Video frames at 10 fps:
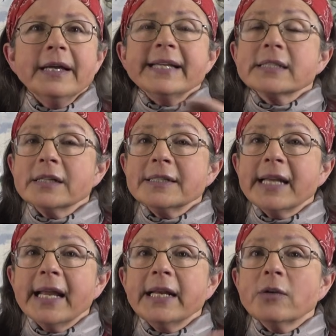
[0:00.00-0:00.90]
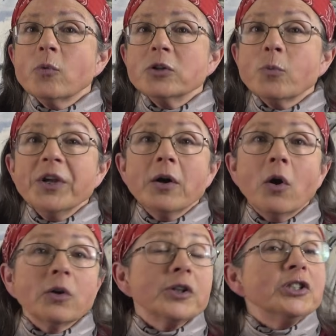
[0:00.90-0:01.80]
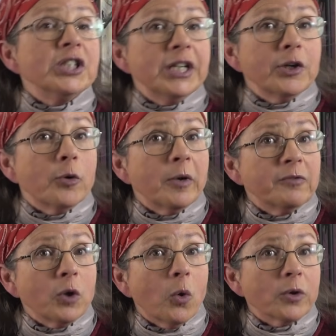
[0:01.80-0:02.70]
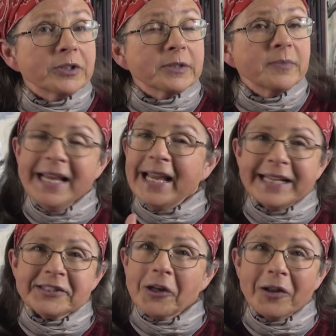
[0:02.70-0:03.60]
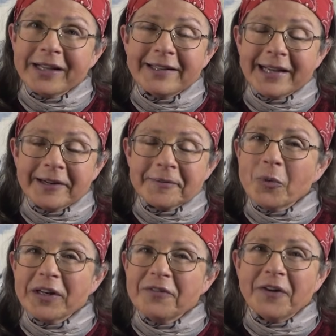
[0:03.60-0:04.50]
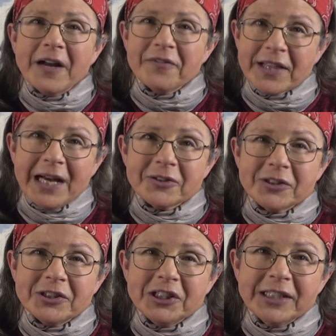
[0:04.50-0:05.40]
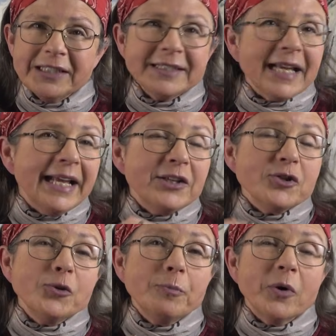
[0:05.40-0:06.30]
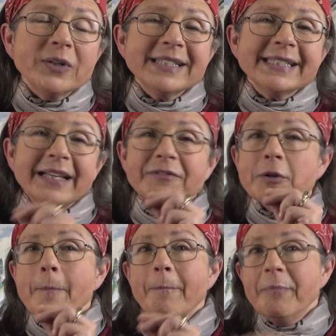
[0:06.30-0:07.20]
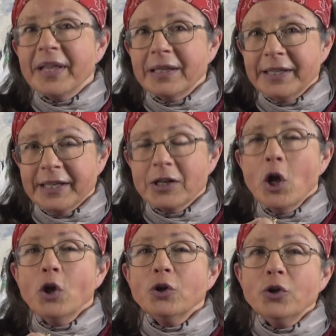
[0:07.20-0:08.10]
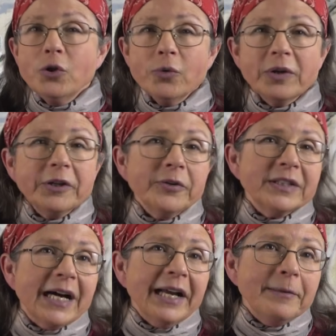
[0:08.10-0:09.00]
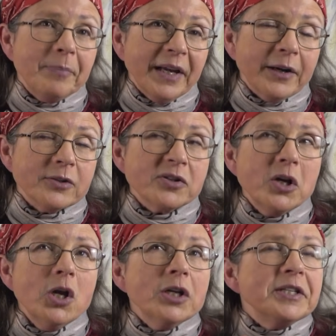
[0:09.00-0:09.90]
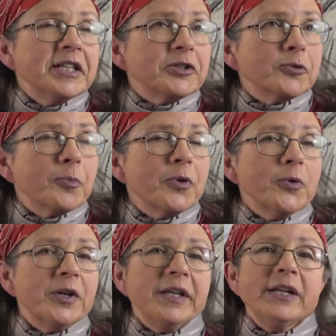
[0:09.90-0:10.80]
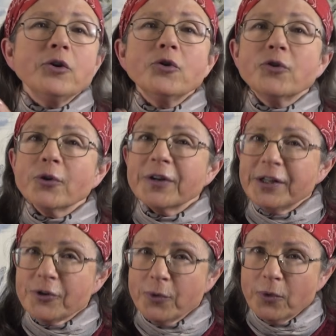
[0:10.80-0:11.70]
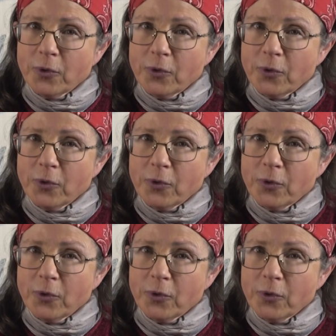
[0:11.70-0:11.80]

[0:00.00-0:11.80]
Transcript: is contained in what we call the genome of the horse. It's all in there. 25,000 genes and 2.7 billion nucleotide pairs distributed in 32